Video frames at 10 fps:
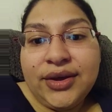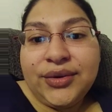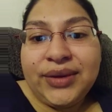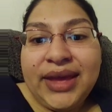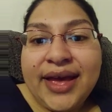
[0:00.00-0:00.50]

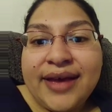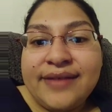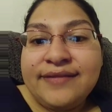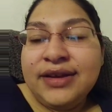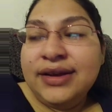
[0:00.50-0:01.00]

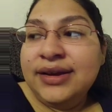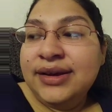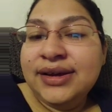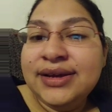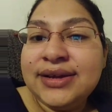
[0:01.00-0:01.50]
have
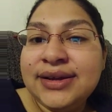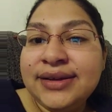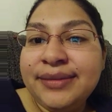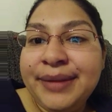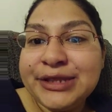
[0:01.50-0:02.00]

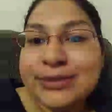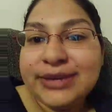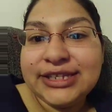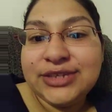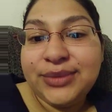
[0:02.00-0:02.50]
my husband
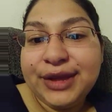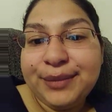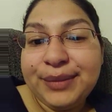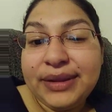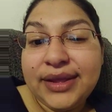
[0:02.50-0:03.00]
has to wake
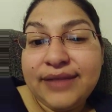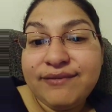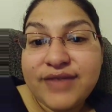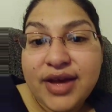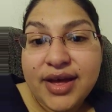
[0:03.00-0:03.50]
up at
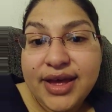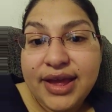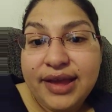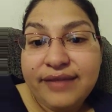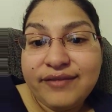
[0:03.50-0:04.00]

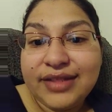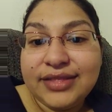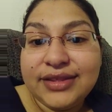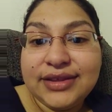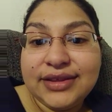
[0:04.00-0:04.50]
5,
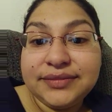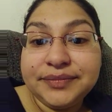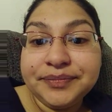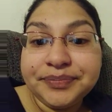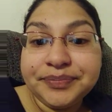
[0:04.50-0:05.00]
and then